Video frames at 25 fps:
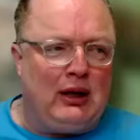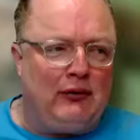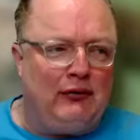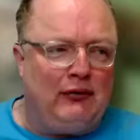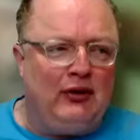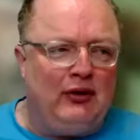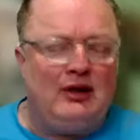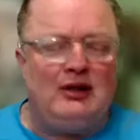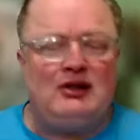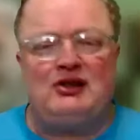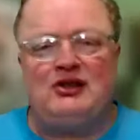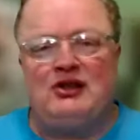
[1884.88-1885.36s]

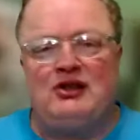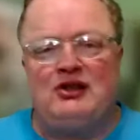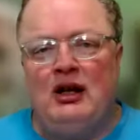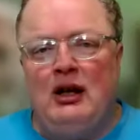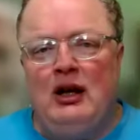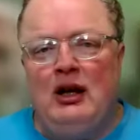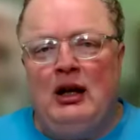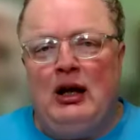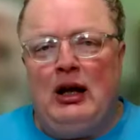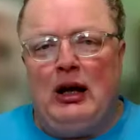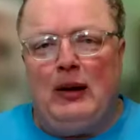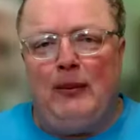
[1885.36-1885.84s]
breakfast,
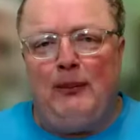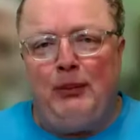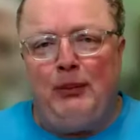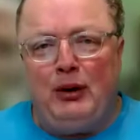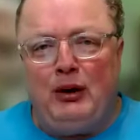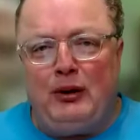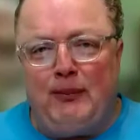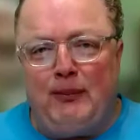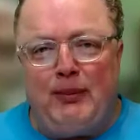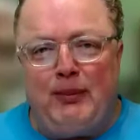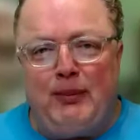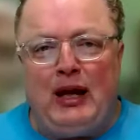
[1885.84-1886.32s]

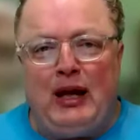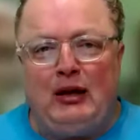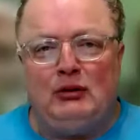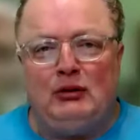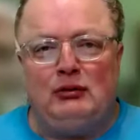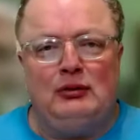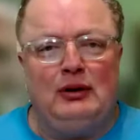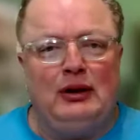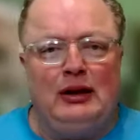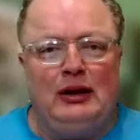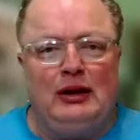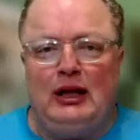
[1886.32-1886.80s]
I'll put a
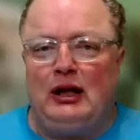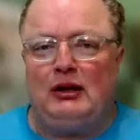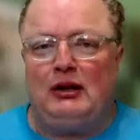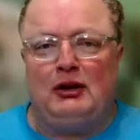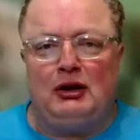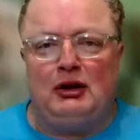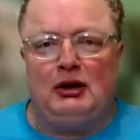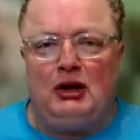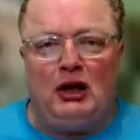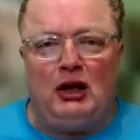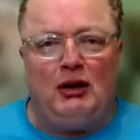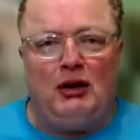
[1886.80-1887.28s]
bagel in
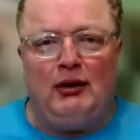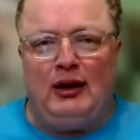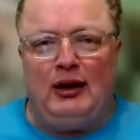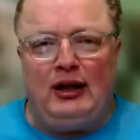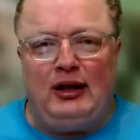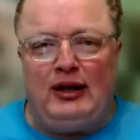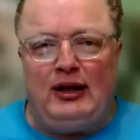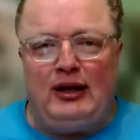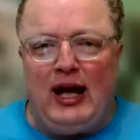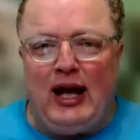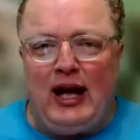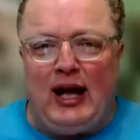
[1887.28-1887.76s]
there and call
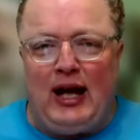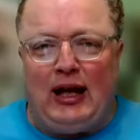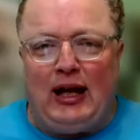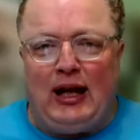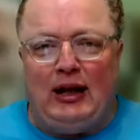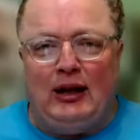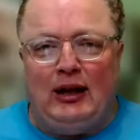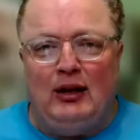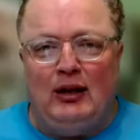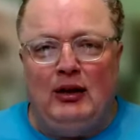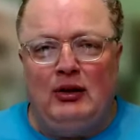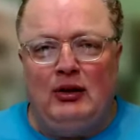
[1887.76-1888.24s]
it a
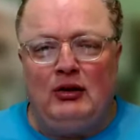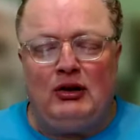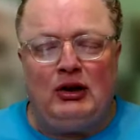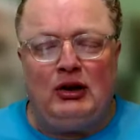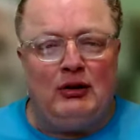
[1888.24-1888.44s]
day.